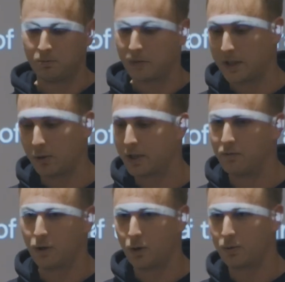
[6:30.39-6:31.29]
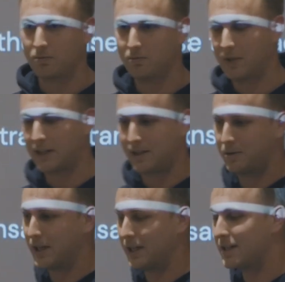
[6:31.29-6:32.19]
They don't even know that
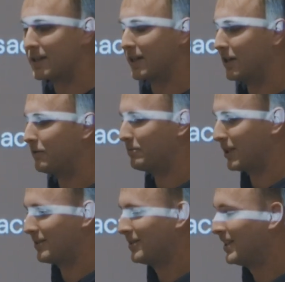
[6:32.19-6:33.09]
there is a safe, but